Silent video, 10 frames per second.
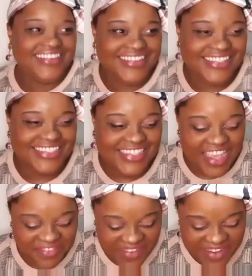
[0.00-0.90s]
You're
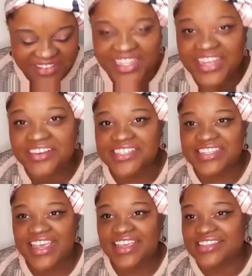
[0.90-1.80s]
safe and your mirror is
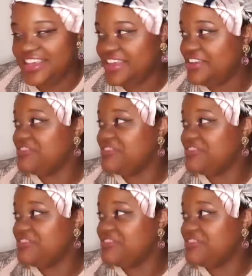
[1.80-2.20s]
sexy.